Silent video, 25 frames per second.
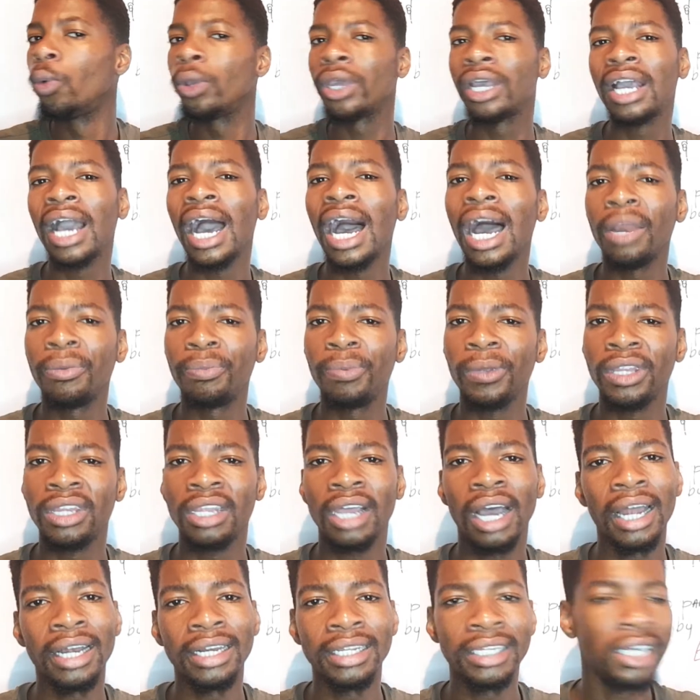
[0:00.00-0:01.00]
we can't be
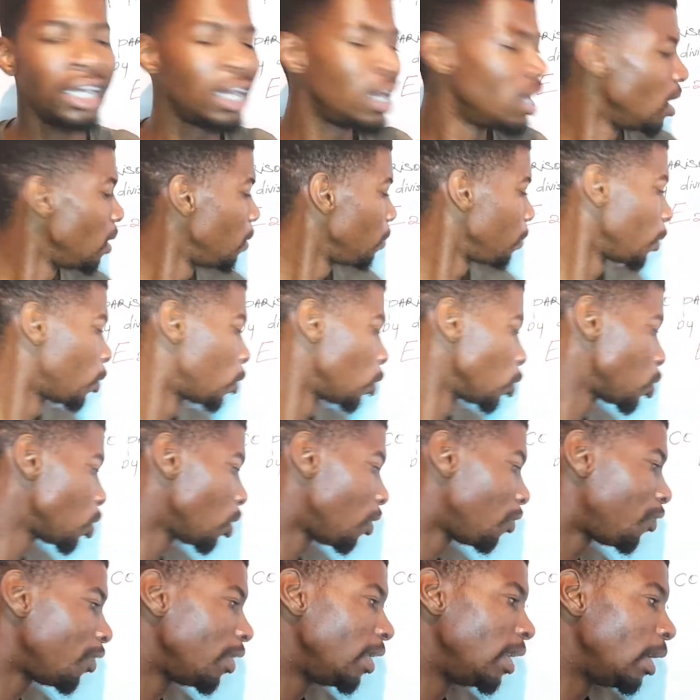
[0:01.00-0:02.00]
done here
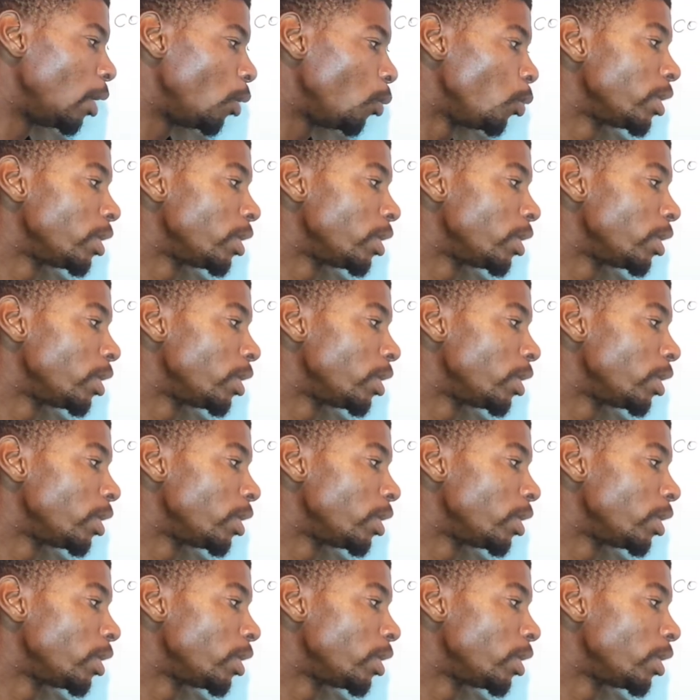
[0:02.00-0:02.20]
because of